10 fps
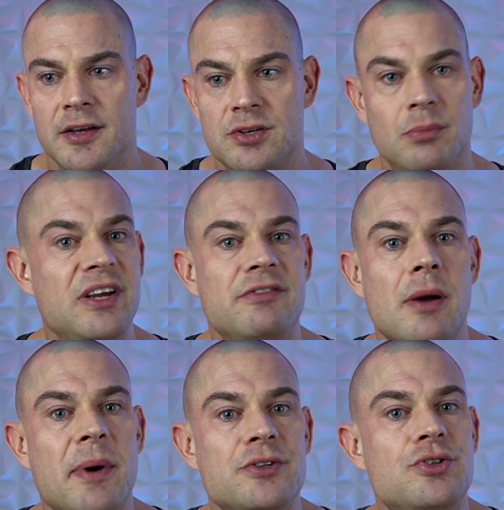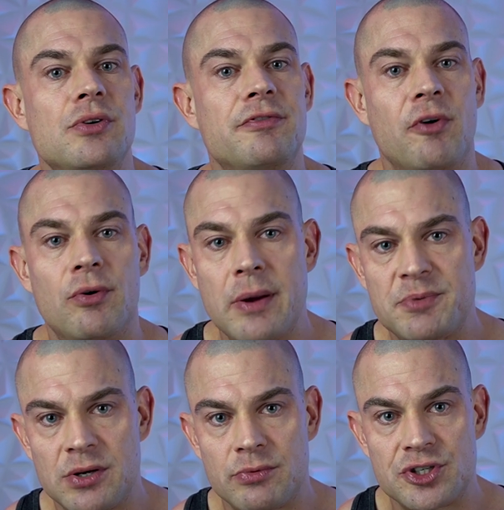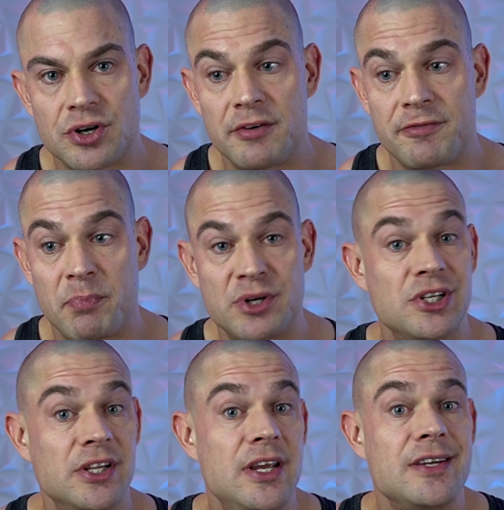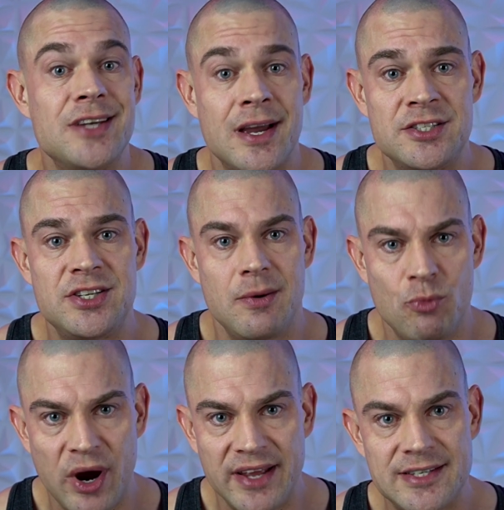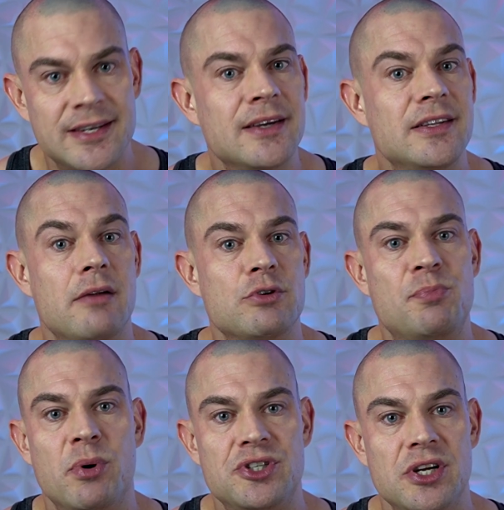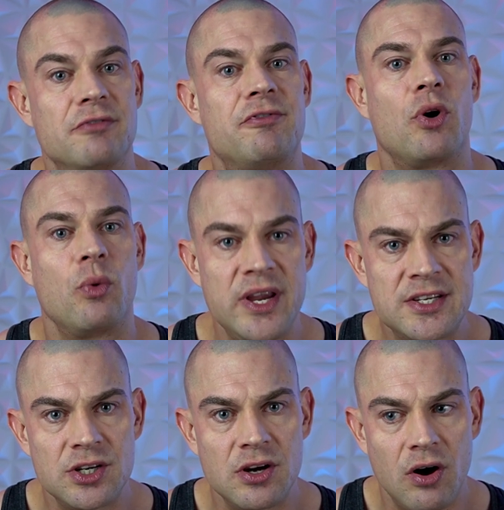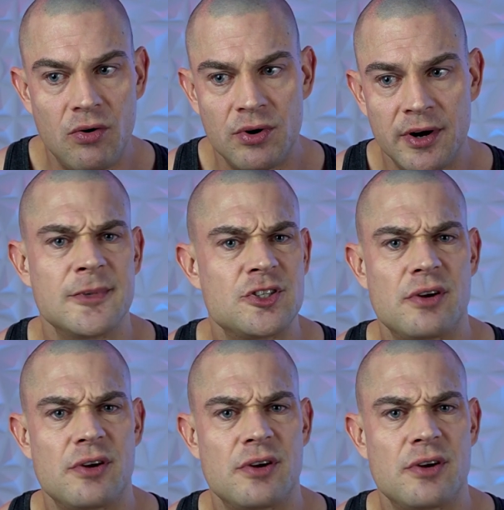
So I'm leaving about 2 to 4 reps in reserve, pushing the exact same weight that I was pushing 4 weeks ago.